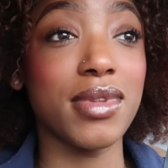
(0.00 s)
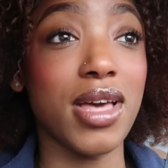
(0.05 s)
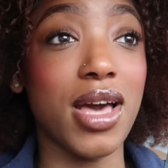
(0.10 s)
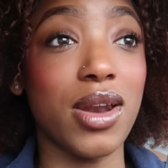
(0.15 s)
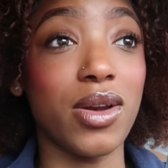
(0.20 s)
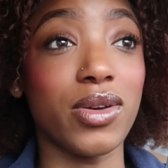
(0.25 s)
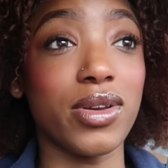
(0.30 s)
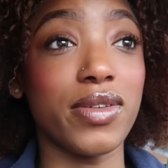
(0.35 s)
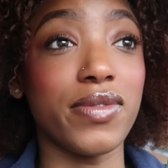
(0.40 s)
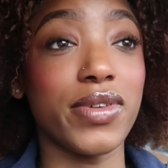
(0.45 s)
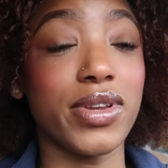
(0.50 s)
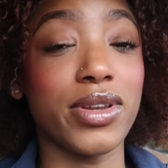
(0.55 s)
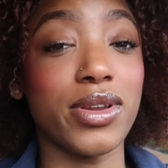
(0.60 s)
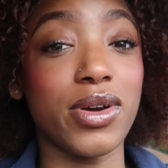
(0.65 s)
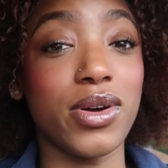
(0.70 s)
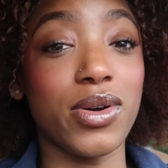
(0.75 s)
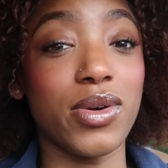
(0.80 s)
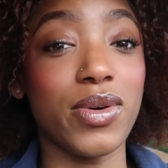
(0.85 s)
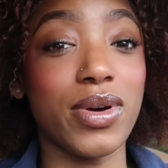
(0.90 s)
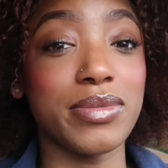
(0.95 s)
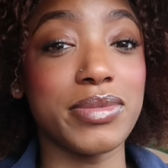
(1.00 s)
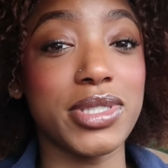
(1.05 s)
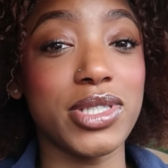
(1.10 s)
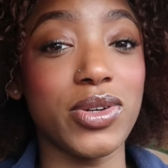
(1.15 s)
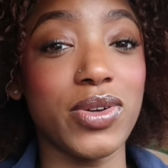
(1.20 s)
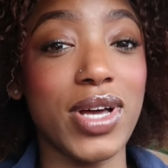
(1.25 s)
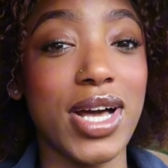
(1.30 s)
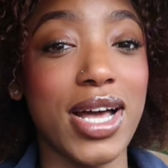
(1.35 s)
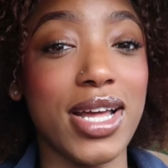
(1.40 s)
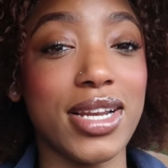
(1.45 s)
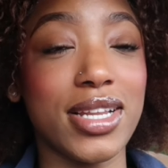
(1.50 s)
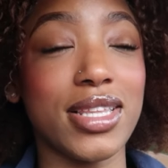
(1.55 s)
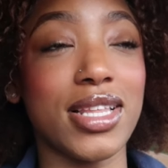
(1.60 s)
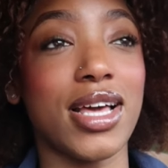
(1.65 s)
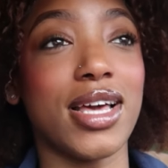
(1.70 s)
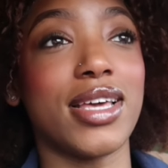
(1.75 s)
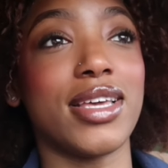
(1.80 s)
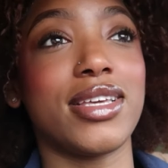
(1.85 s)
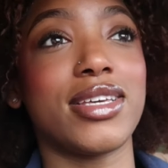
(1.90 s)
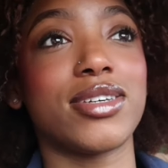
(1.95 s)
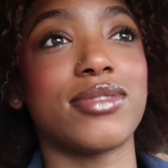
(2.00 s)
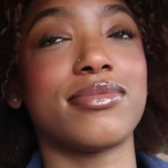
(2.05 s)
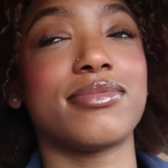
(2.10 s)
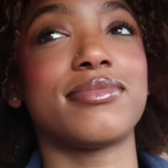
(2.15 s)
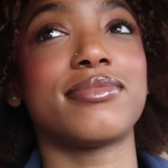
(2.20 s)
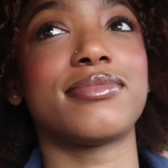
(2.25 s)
don't even know. I'm still kind of like